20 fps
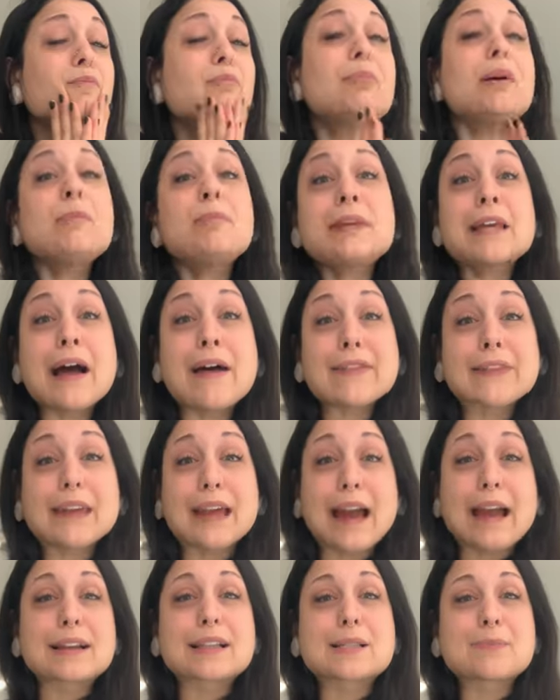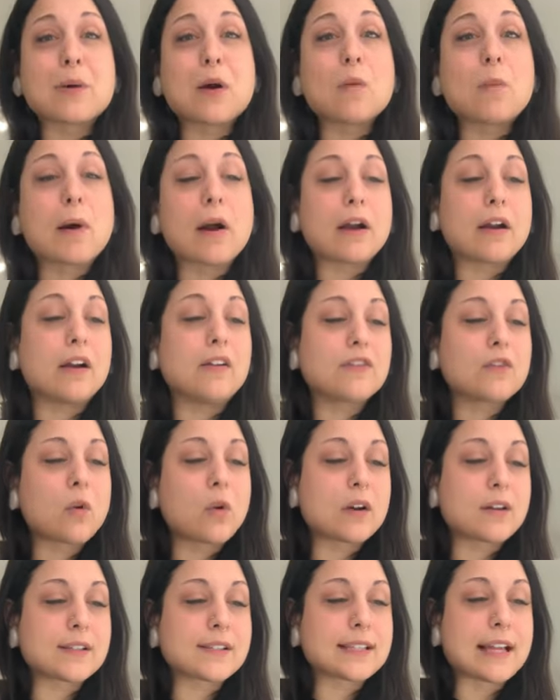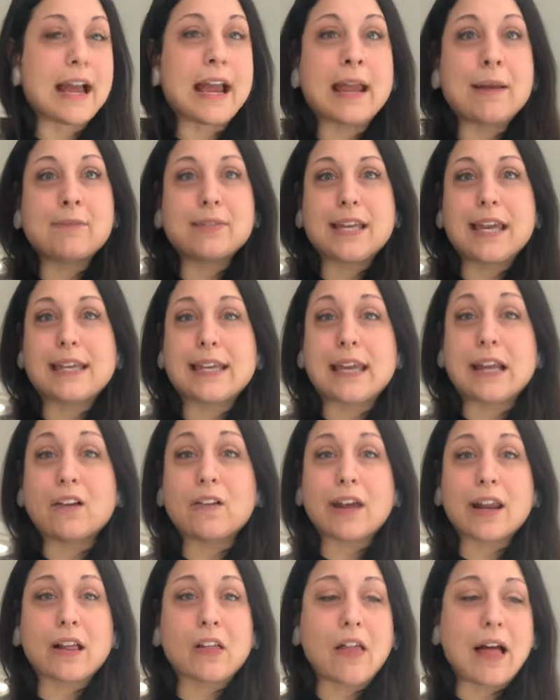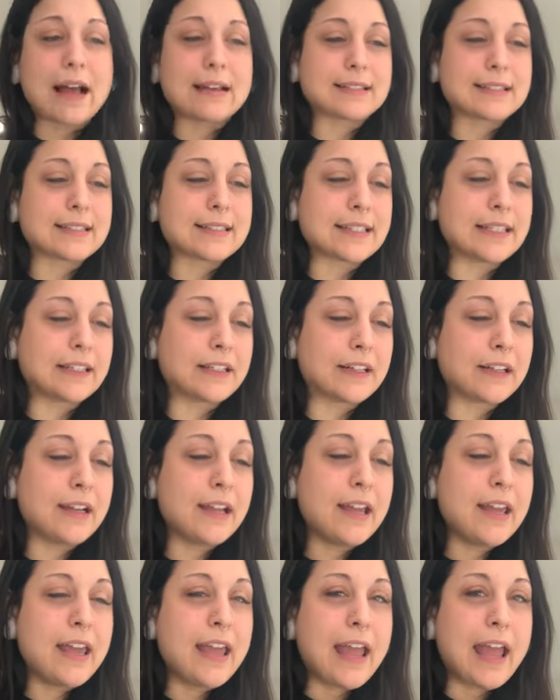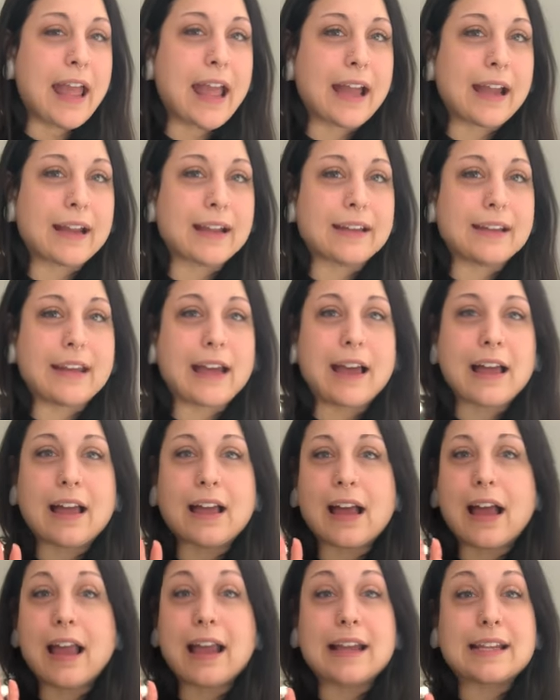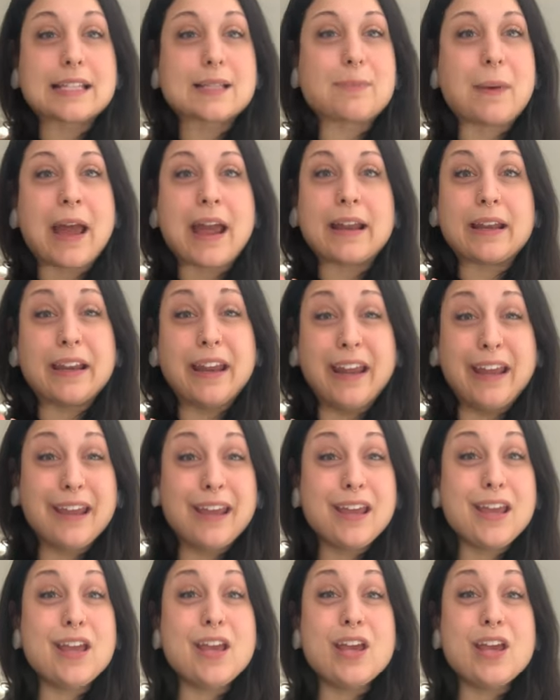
but beyond the expo part, of course, I am taking a lot of classes here and it's been